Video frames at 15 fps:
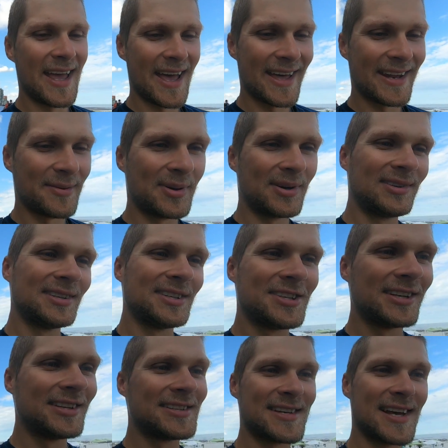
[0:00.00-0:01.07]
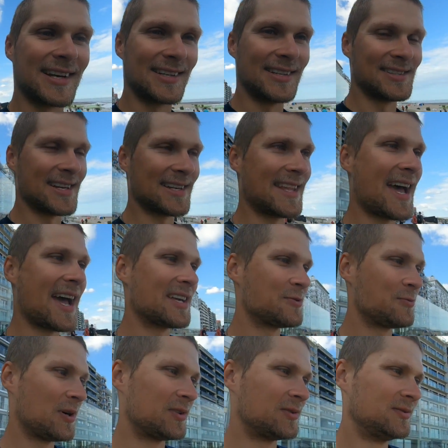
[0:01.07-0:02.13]
And apparently she cycles like that
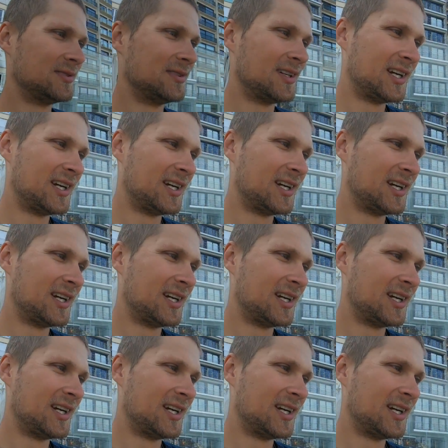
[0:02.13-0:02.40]
as well.